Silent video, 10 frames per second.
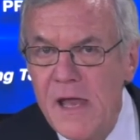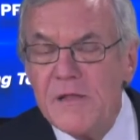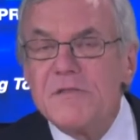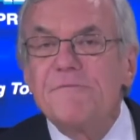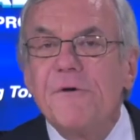
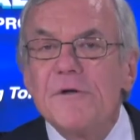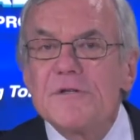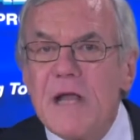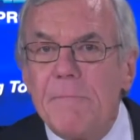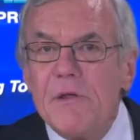and it's the
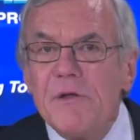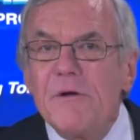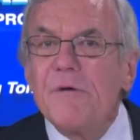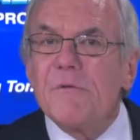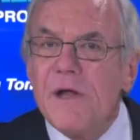first step in
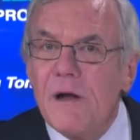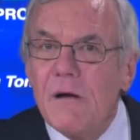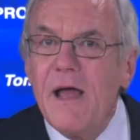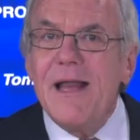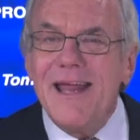your
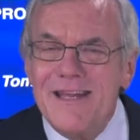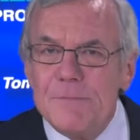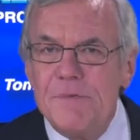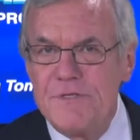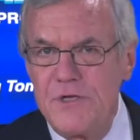career at
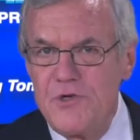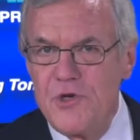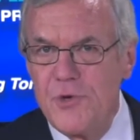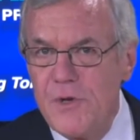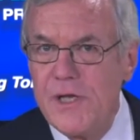each
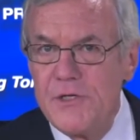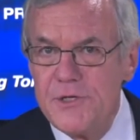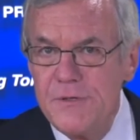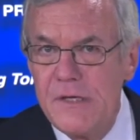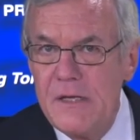position you reach.